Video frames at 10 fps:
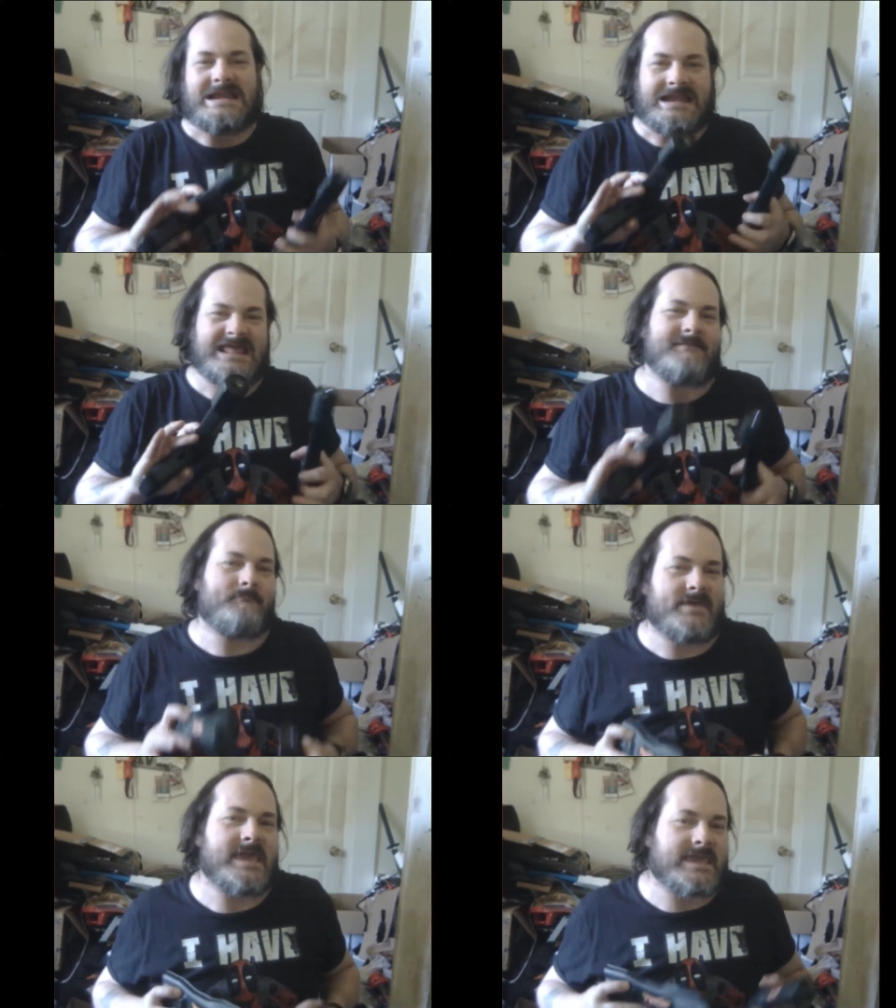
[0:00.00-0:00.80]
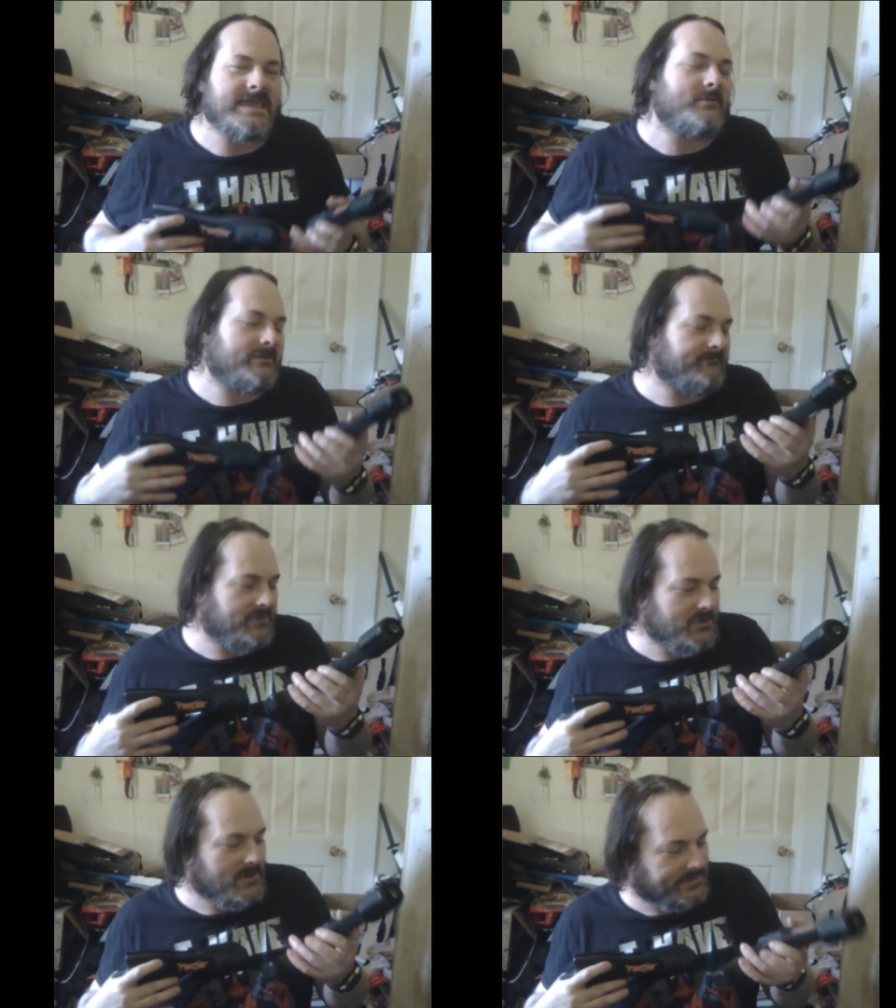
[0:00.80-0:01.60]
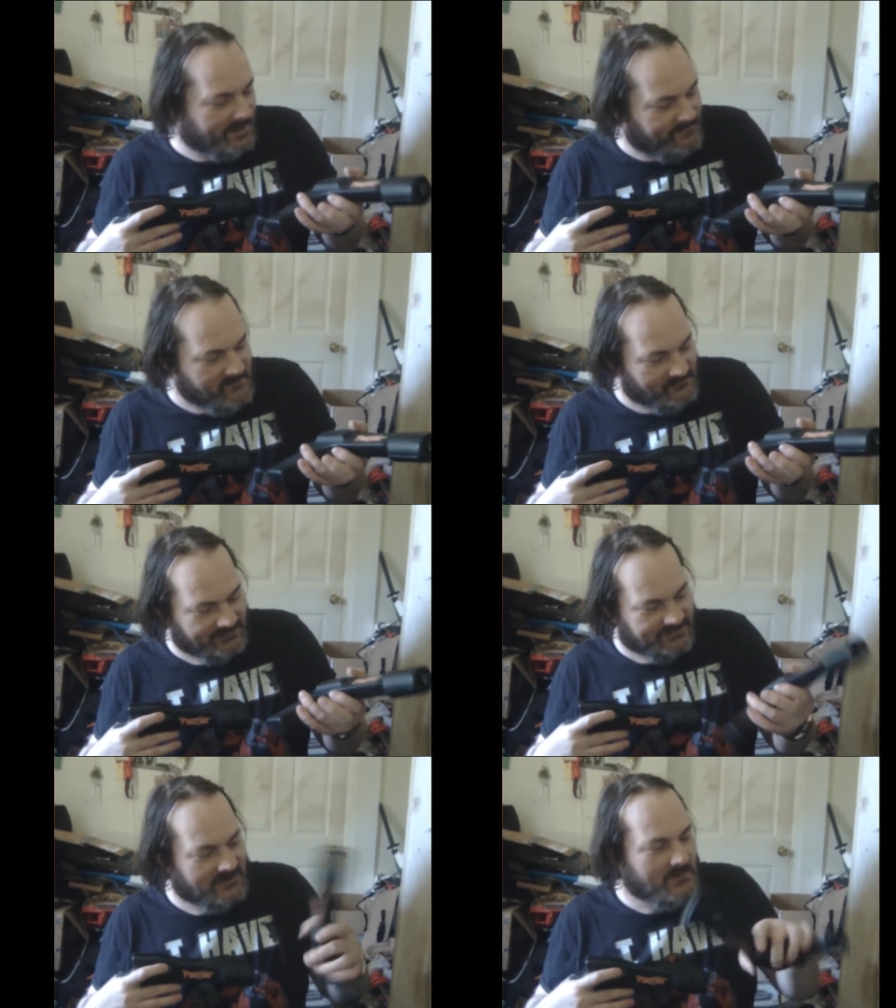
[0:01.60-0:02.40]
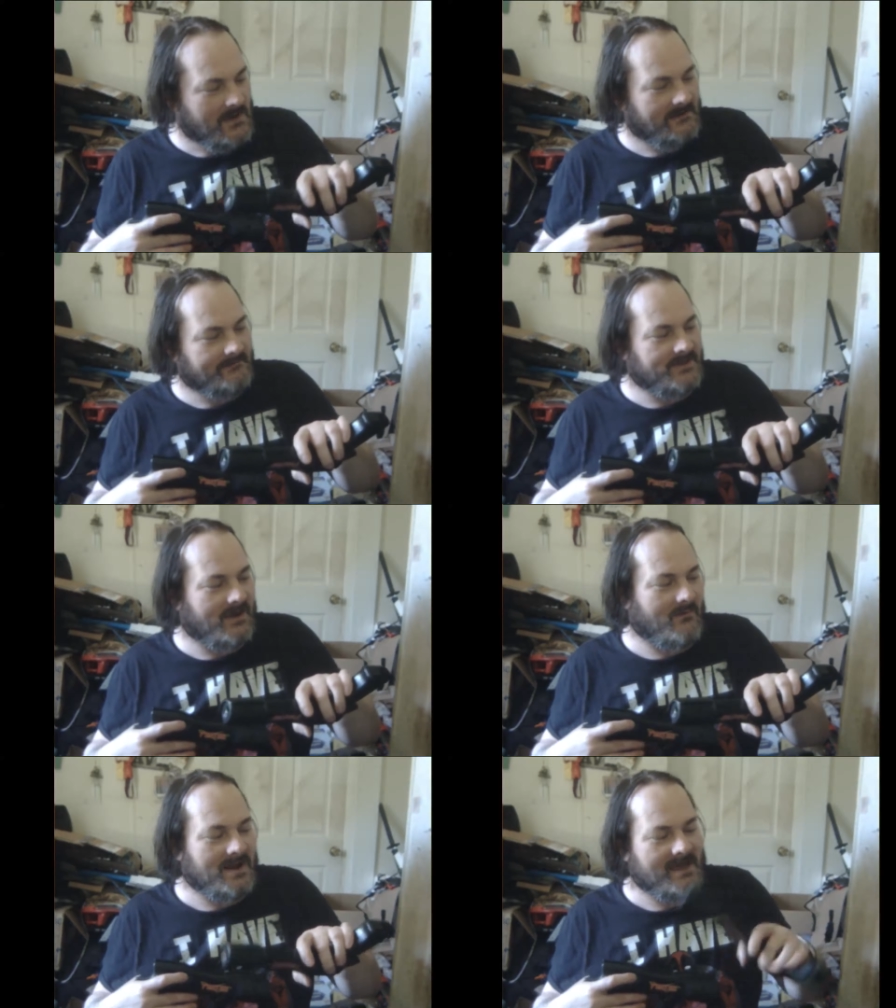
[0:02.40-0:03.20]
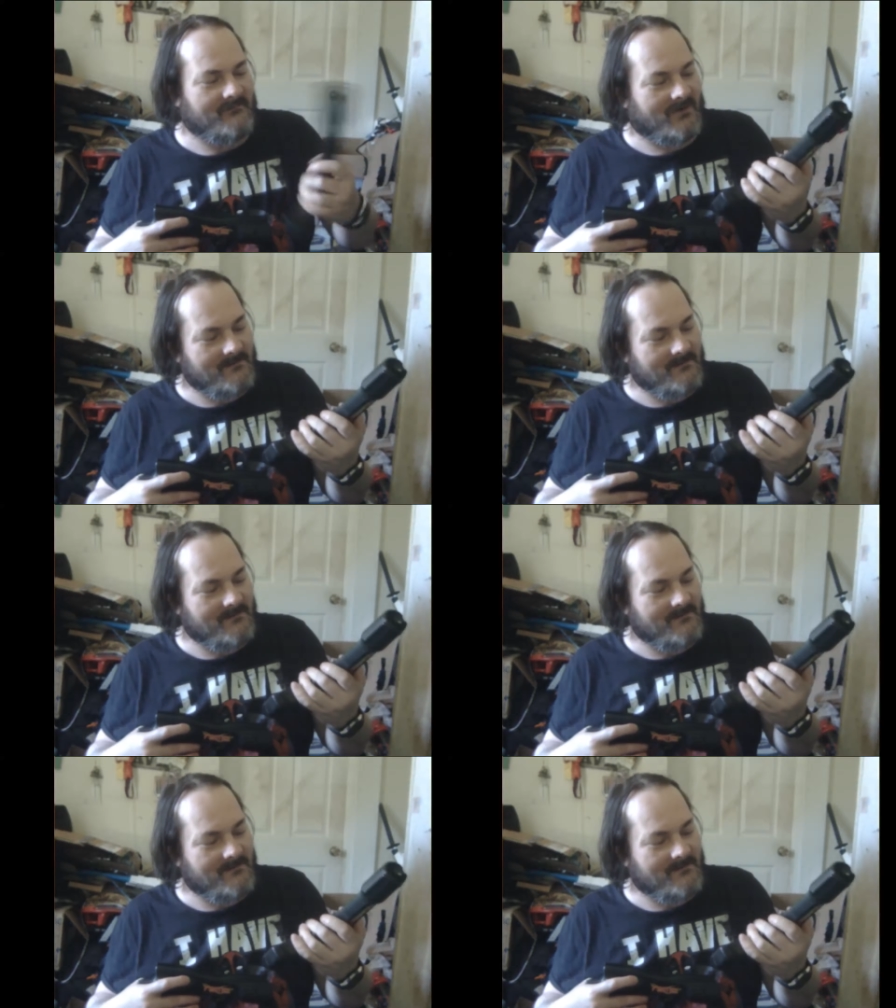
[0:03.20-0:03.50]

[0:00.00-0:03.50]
nitpicky reviews that people do of whatever.